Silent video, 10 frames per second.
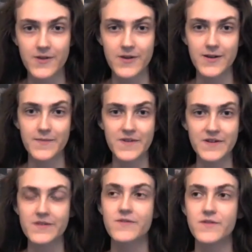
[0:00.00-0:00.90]

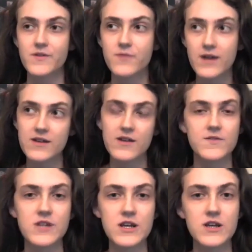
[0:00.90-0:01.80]
The rate of
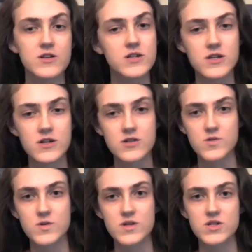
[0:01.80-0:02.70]
change here
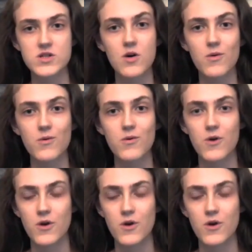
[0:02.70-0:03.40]
is what's so